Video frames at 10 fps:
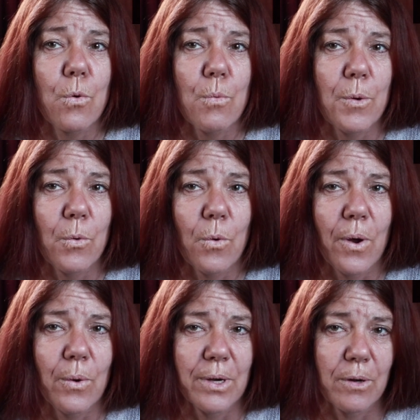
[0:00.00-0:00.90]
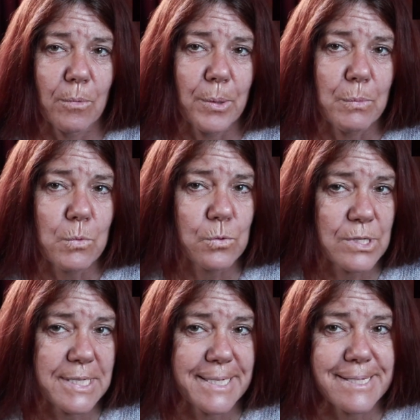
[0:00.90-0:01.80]
normal or a little bit more
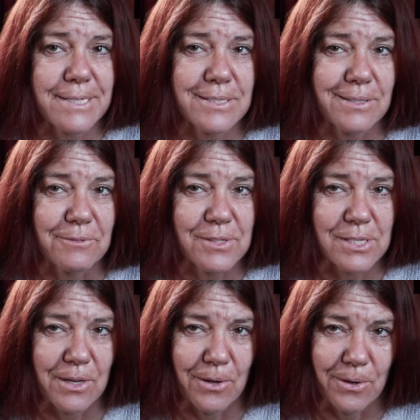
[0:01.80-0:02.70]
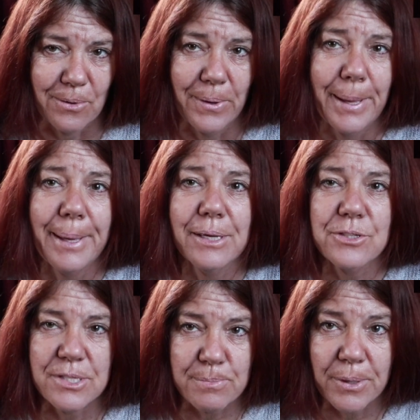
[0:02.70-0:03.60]
sensitive, so
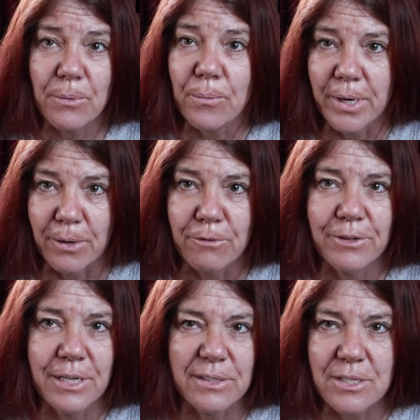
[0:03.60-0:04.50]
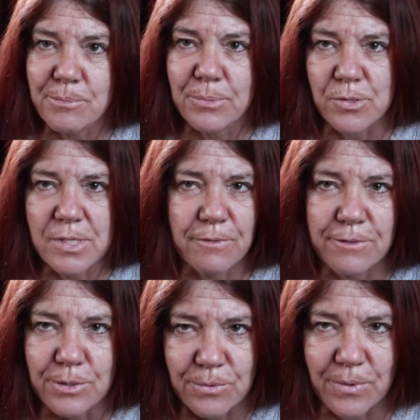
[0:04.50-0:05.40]
just be aware of it. Don't
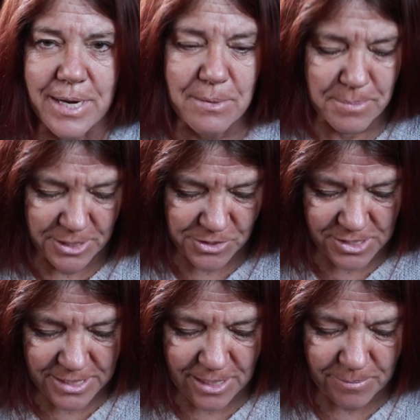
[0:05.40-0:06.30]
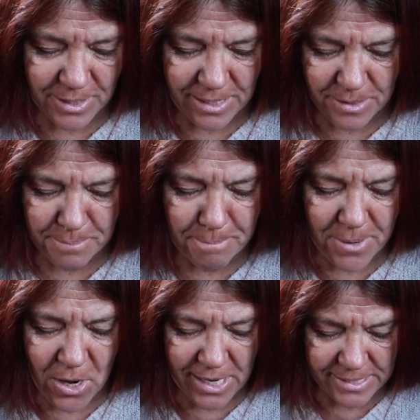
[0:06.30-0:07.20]
pussyfoot around, but just keep that in
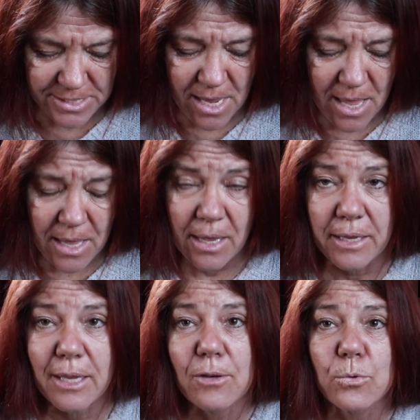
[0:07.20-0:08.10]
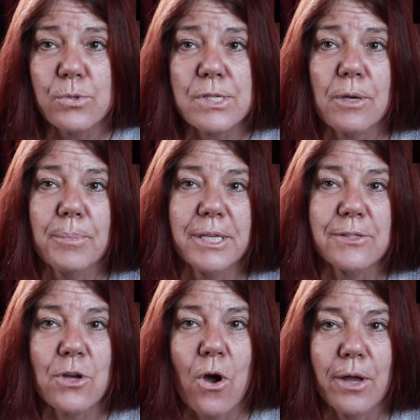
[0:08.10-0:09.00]
mind. It can also be a
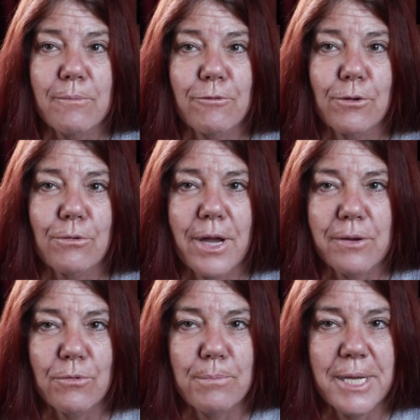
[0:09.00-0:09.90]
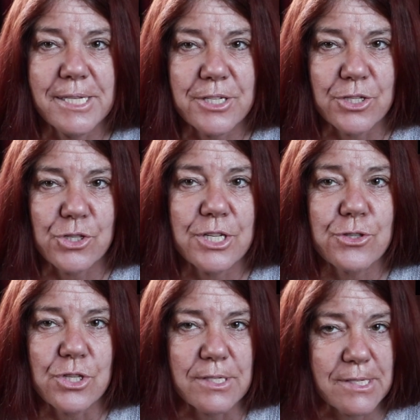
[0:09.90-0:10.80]
time for great romantic
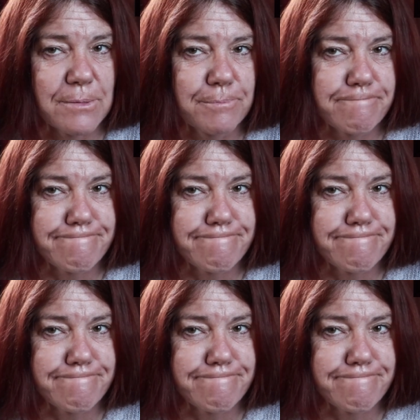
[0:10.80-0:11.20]
gestures.